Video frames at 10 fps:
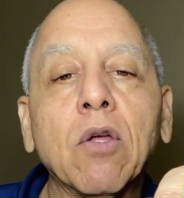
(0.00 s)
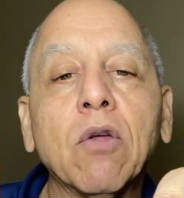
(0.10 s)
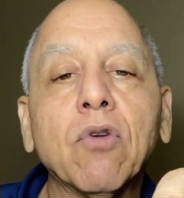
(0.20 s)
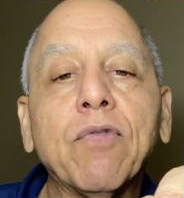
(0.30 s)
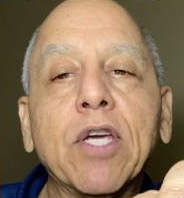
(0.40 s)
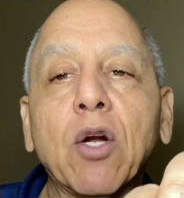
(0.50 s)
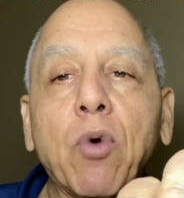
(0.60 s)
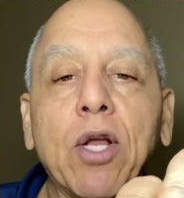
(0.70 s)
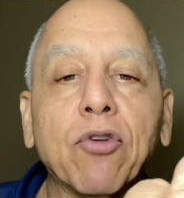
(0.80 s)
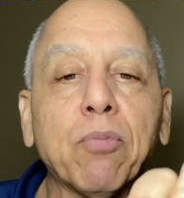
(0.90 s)
So if you get
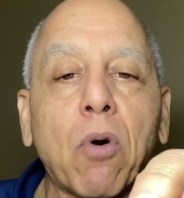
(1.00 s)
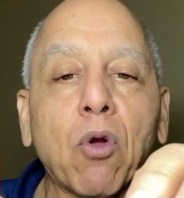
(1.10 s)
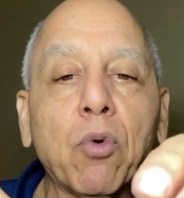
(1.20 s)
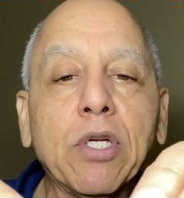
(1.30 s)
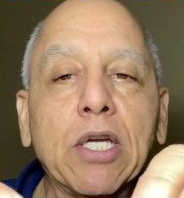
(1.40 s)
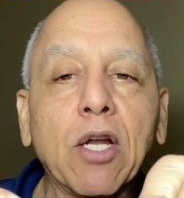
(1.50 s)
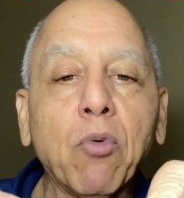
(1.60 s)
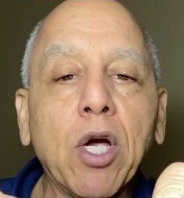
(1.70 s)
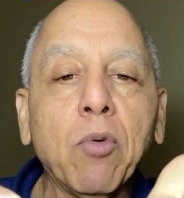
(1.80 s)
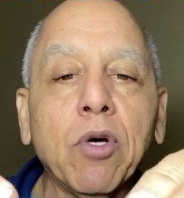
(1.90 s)
away with the smaller one, you get
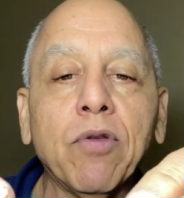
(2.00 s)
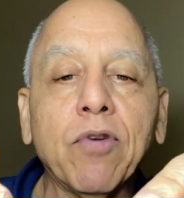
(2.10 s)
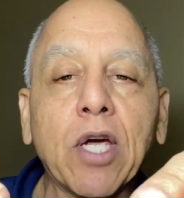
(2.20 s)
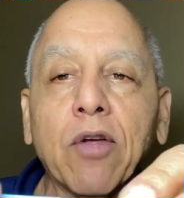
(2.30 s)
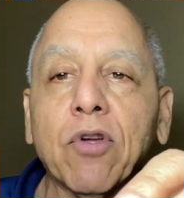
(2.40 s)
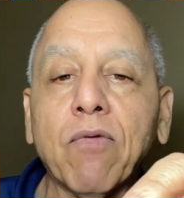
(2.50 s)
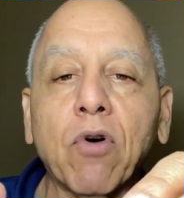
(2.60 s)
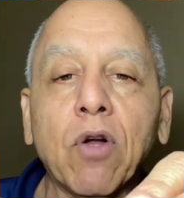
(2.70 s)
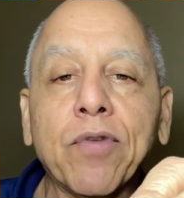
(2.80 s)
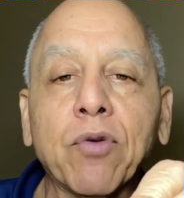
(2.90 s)
away with. If you cast out far
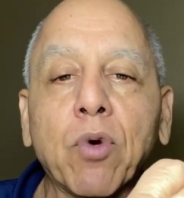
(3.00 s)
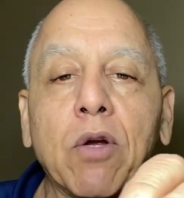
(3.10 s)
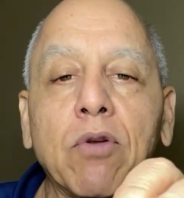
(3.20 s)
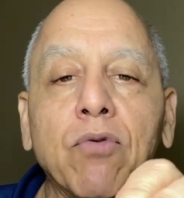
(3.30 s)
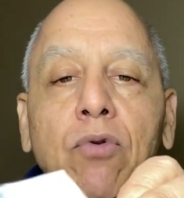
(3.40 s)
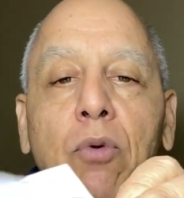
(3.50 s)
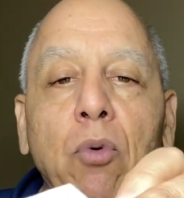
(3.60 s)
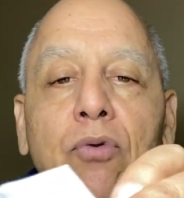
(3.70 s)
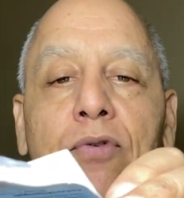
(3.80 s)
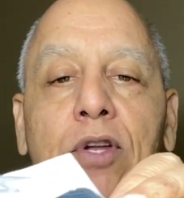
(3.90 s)
enough, that's what I use. So the
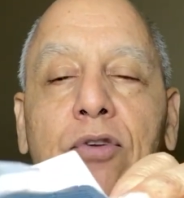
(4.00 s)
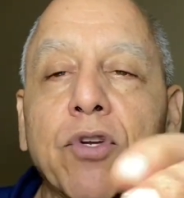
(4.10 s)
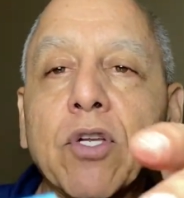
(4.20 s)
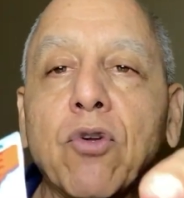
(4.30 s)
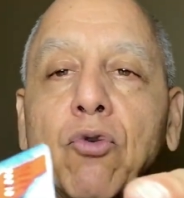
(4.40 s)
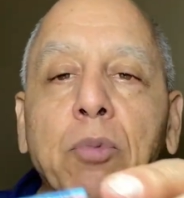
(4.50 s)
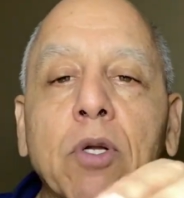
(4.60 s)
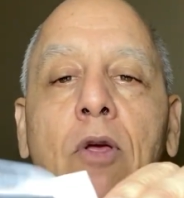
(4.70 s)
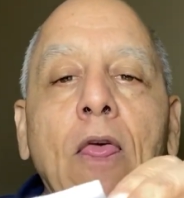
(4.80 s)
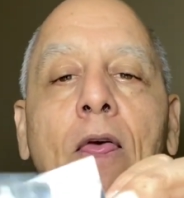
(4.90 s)
most finesse you could use. But
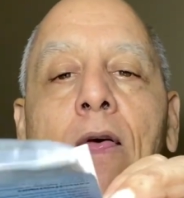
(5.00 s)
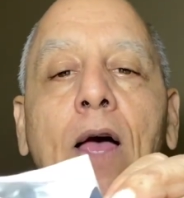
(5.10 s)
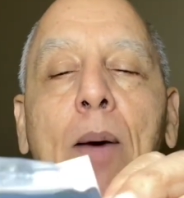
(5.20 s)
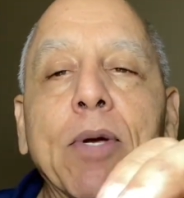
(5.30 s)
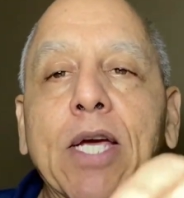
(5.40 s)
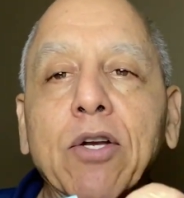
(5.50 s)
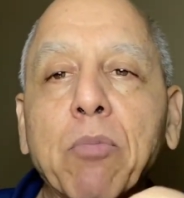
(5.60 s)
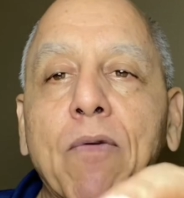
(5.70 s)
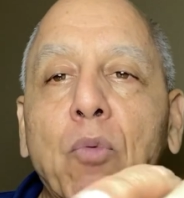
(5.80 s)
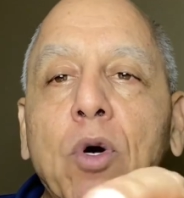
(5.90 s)
I've been catching them
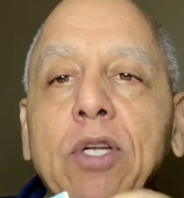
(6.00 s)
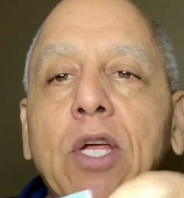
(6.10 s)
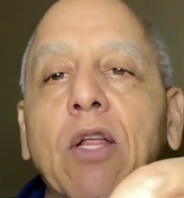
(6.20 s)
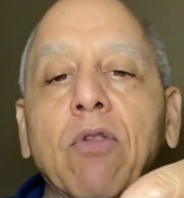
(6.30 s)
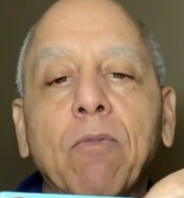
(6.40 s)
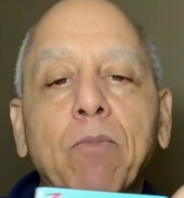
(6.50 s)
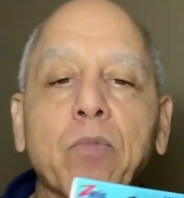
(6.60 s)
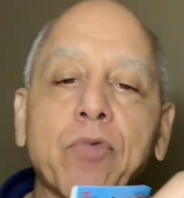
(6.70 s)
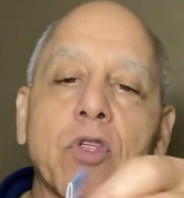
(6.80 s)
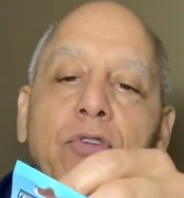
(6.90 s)
off the 1/10
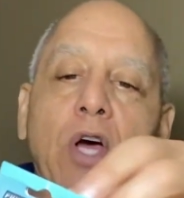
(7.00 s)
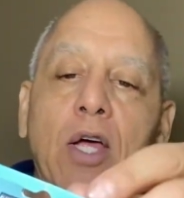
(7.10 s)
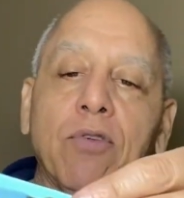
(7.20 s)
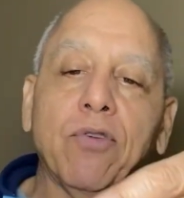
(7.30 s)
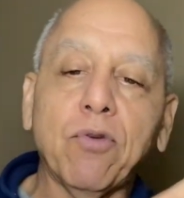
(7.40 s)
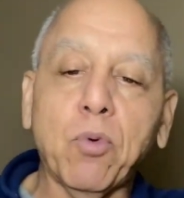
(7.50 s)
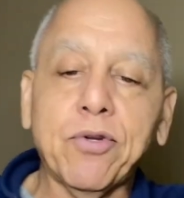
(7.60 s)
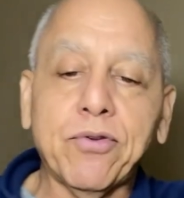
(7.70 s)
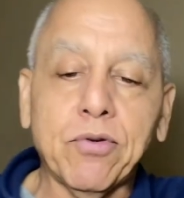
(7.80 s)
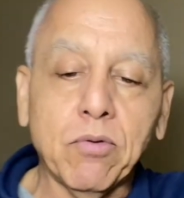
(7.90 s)
size. This is the
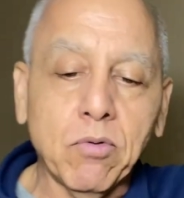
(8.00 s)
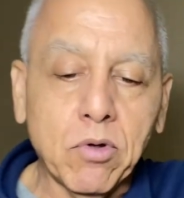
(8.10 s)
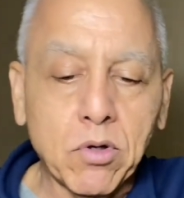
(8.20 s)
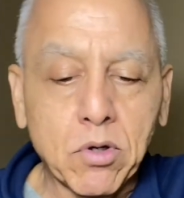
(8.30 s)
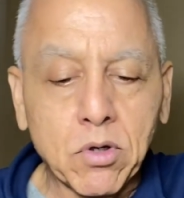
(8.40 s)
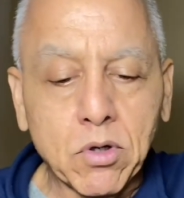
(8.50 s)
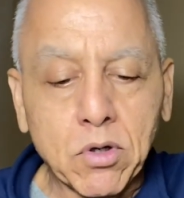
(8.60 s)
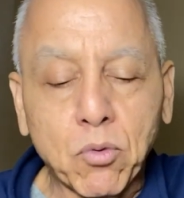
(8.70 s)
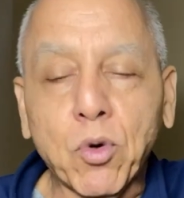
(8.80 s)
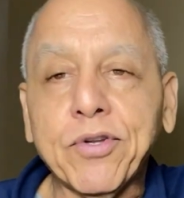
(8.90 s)

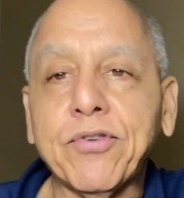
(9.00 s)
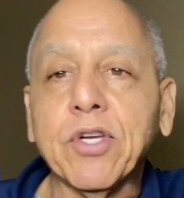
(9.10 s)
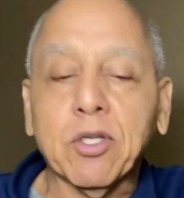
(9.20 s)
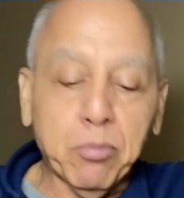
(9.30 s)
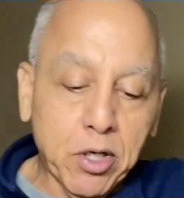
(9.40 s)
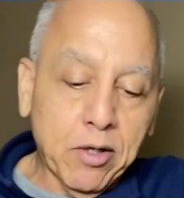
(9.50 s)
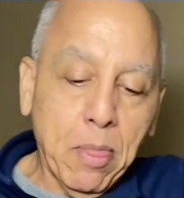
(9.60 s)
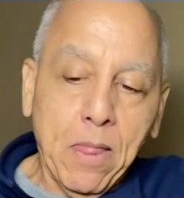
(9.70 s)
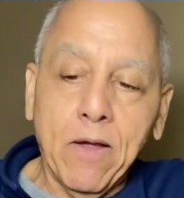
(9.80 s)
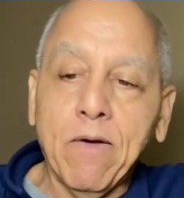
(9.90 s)
1/6, but
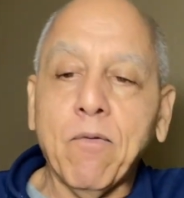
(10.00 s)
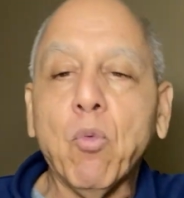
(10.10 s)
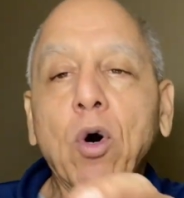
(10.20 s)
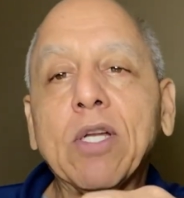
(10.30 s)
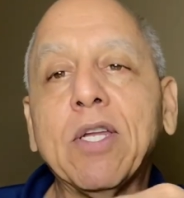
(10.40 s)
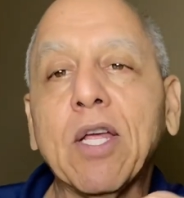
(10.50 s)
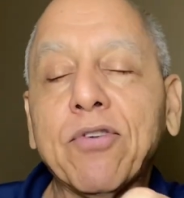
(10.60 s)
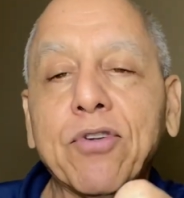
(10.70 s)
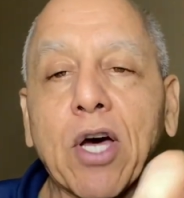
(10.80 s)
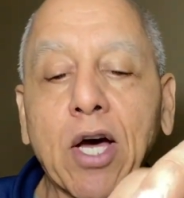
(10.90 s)
1/10
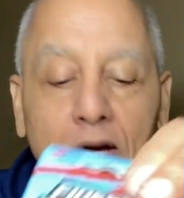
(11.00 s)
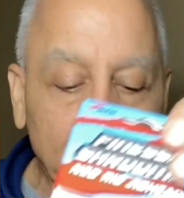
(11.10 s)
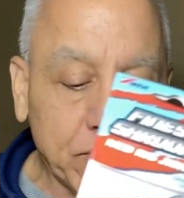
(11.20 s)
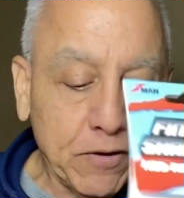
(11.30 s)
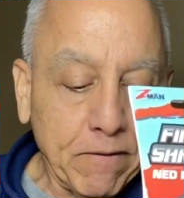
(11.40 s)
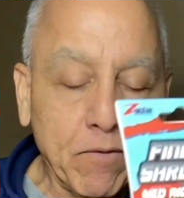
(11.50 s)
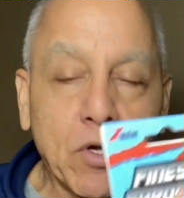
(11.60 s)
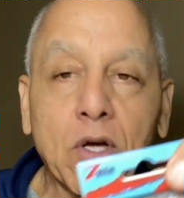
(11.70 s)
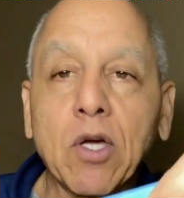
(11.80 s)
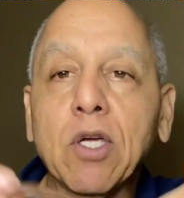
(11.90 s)
size
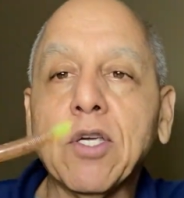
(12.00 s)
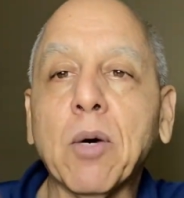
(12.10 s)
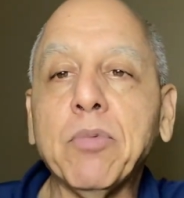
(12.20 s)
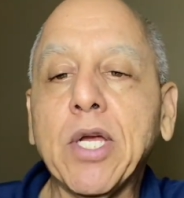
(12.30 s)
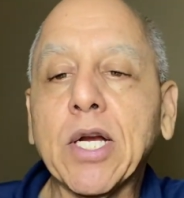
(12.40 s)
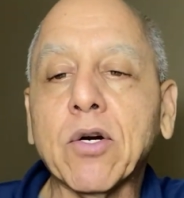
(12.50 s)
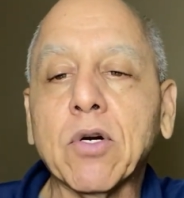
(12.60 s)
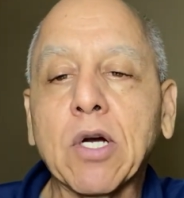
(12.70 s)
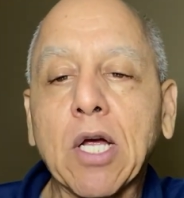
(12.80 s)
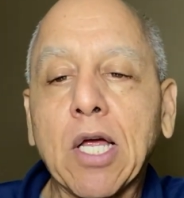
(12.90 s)
yum dinger.